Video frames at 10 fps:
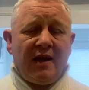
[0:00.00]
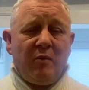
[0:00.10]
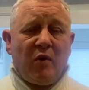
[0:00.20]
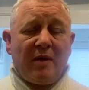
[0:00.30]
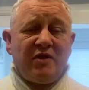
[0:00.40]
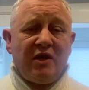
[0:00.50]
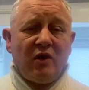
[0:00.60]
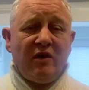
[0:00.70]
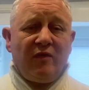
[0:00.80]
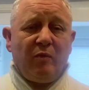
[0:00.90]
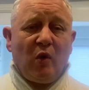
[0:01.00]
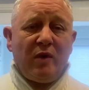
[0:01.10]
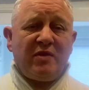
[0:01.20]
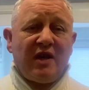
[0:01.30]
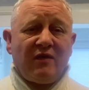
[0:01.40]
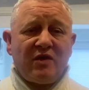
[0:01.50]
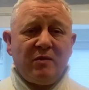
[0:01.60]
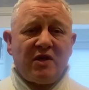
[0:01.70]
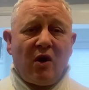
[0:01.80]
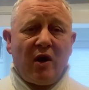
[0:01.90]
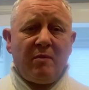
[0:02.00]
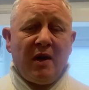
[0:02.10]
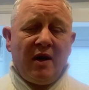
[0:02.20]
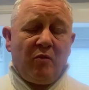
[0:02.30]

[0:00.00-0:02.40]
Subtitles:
then perhaps he could have bought himself some time.